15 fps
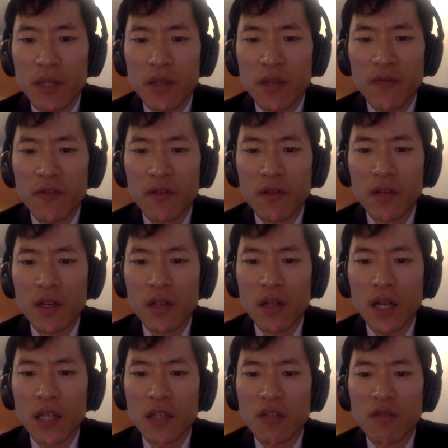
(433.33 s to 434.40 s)
Specifically,
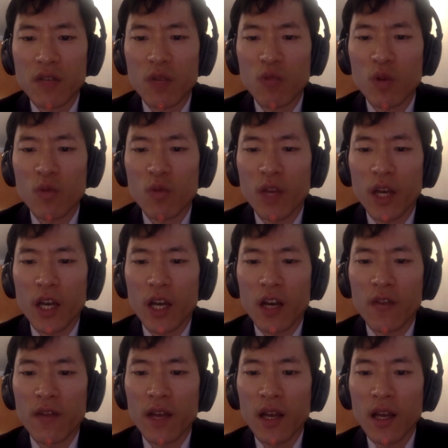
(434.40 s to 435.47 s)
class 3, when we
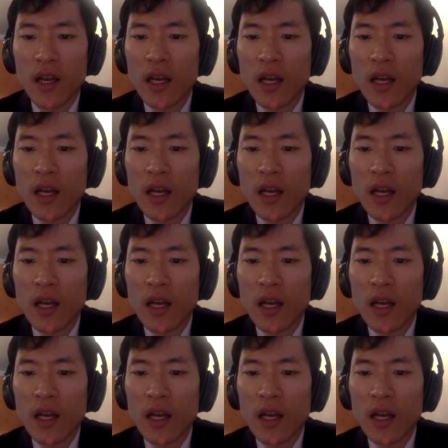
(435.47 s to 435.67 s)
have